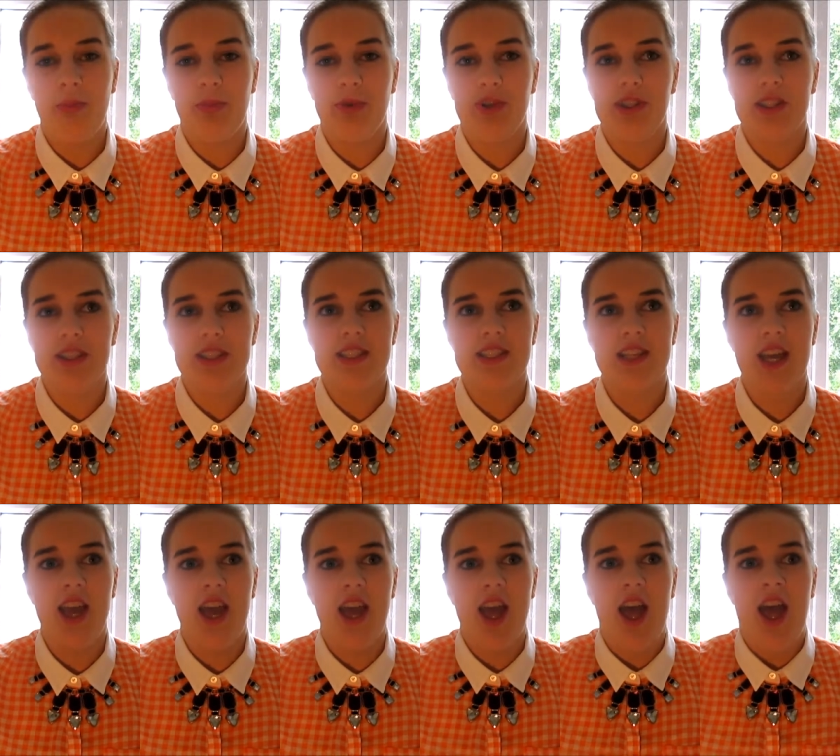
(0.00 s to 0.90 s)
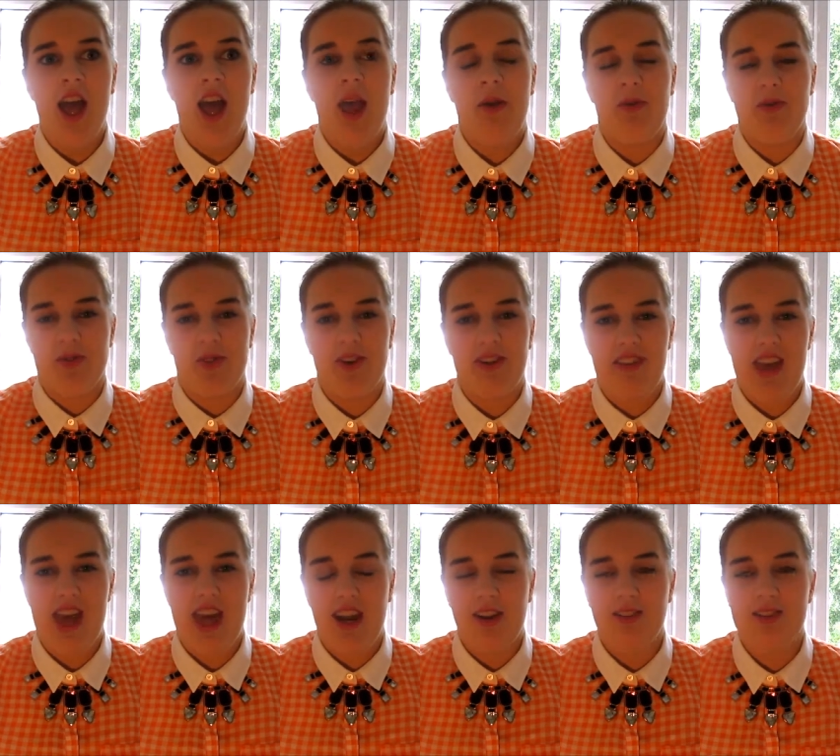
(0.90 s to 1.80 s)
but it was sort of
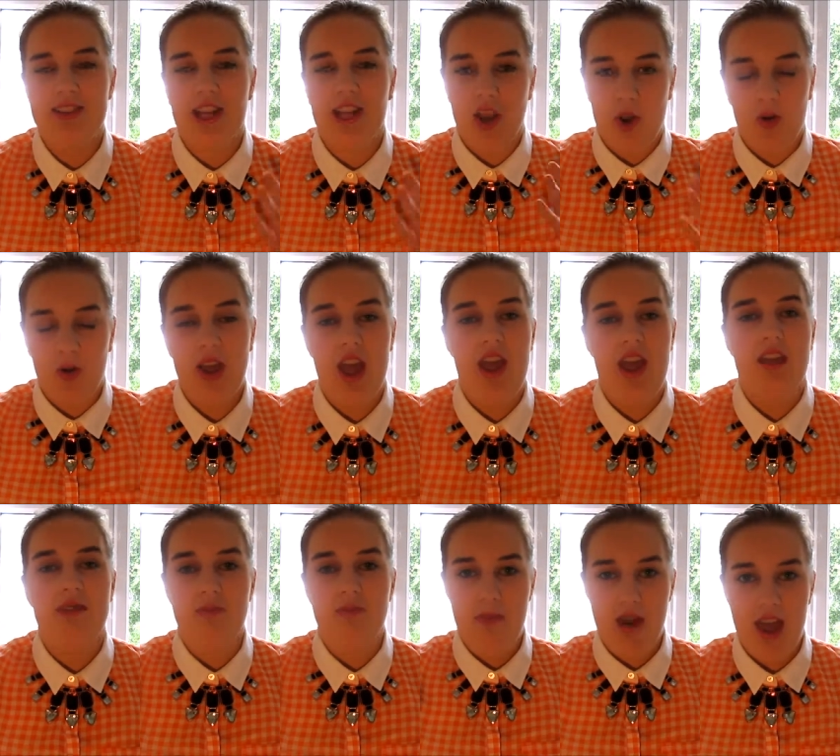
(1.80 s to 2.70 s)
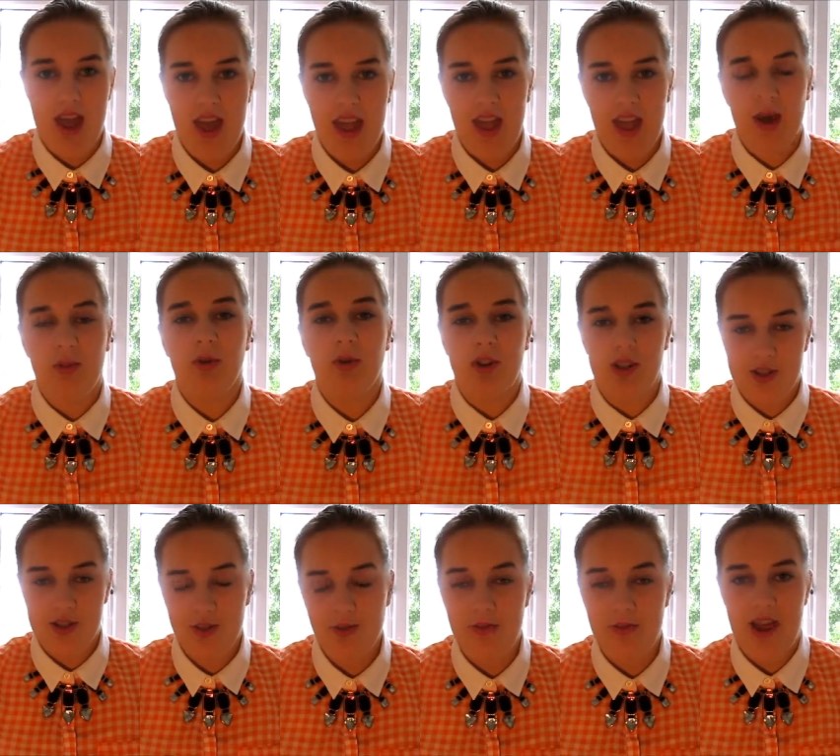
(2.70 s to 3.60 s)
then I was like, okay, May, I'm going
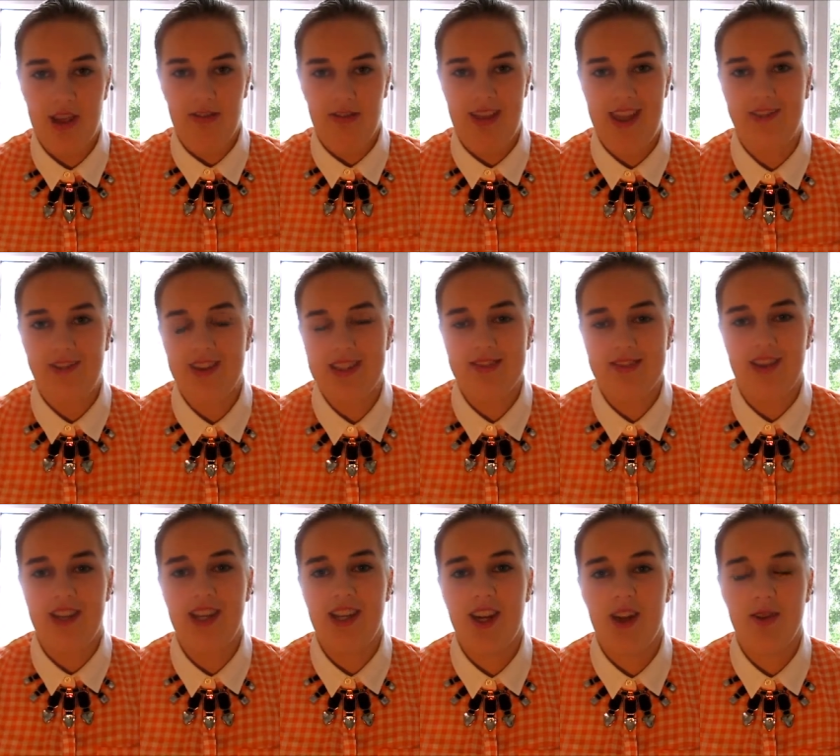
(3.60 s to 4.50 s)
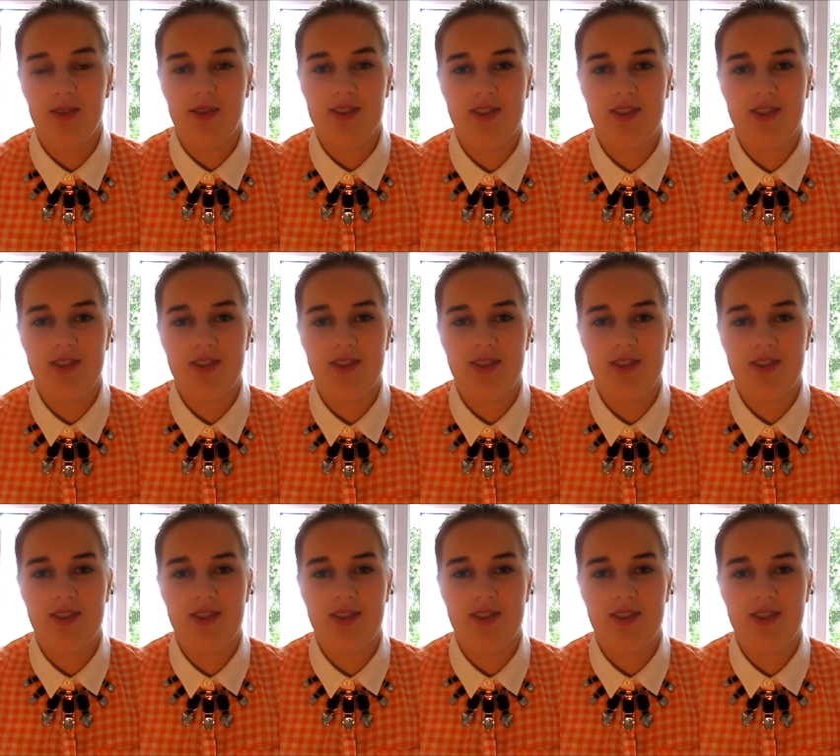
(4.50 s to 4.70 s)
to do a May favourites video.